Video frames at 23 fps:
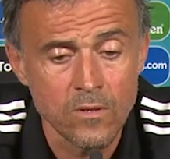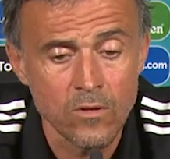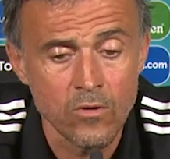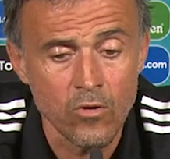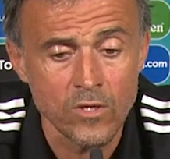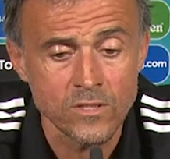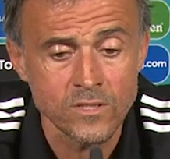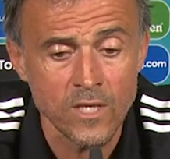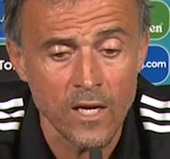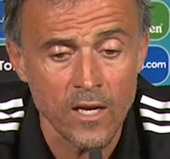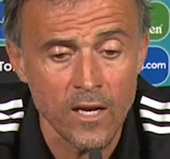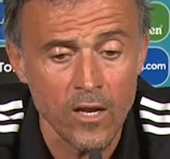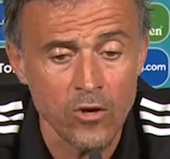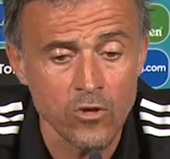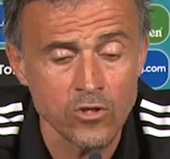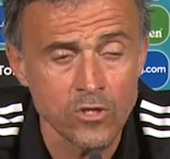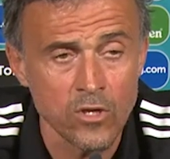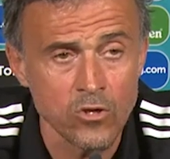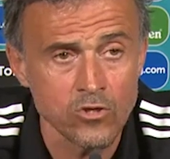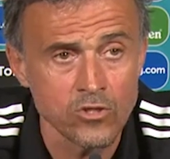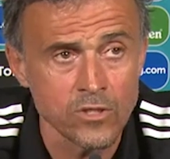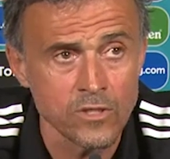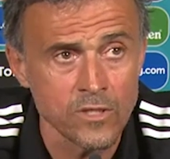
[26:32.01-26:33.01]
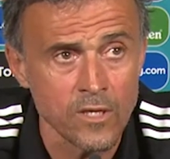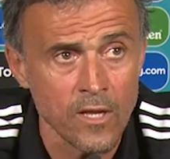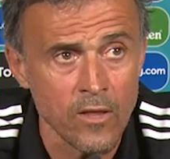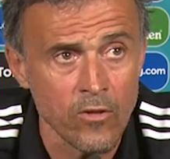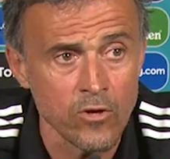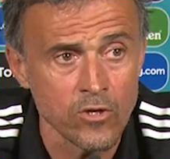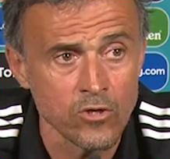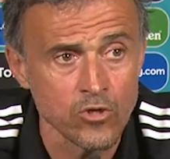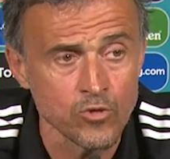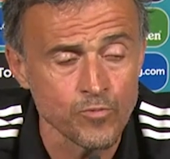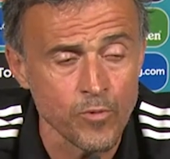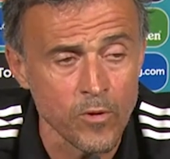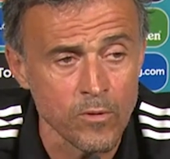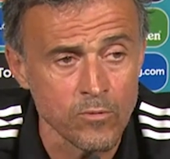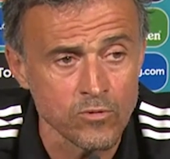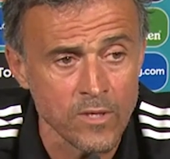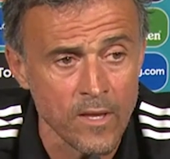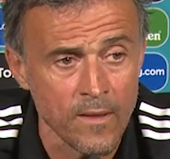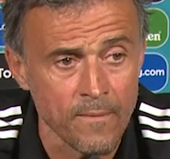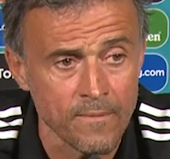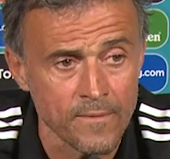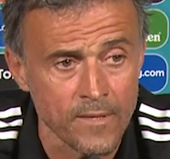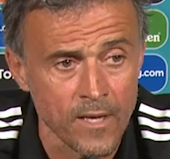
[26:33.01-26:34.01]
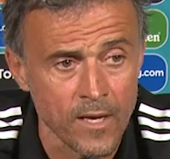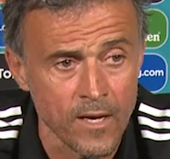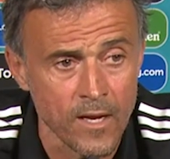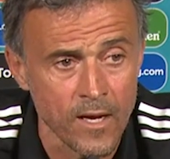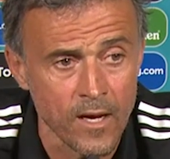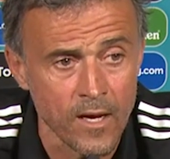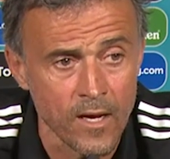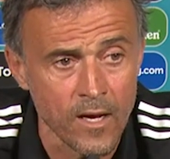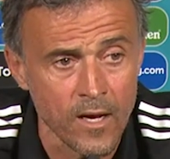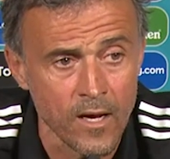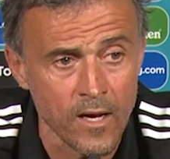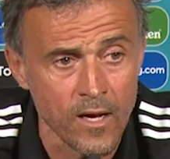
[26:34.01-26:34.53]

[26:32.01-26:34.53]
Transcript: um, that that's not the case.